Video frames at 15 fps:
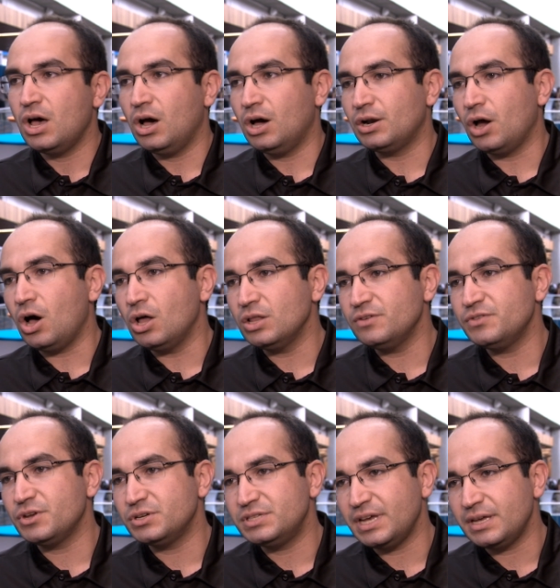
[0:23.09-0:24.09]
on all of
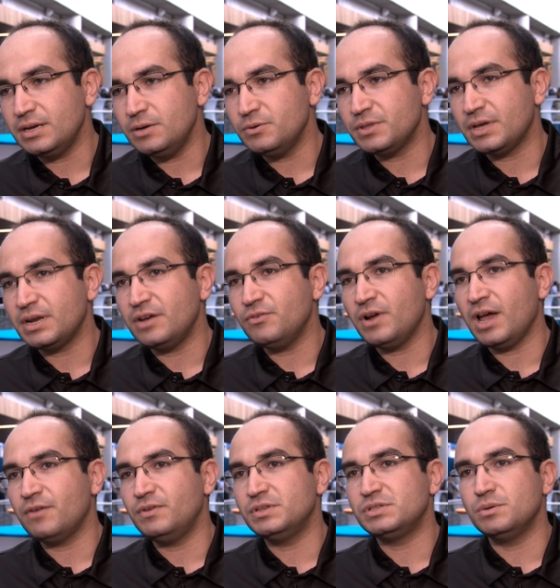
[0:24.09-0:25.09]
their data without ever
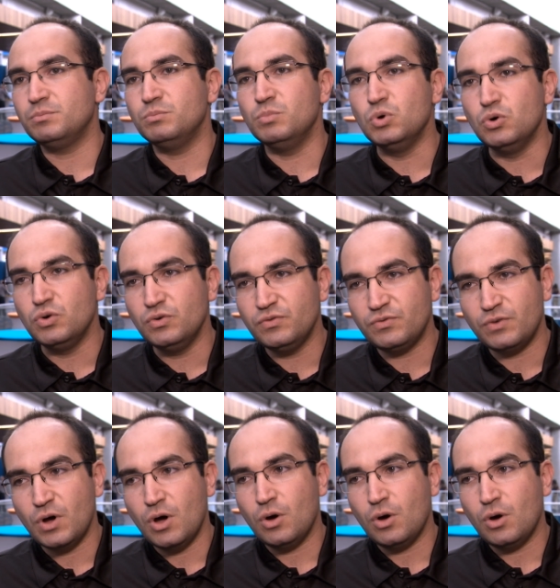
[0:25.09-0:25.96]
having to move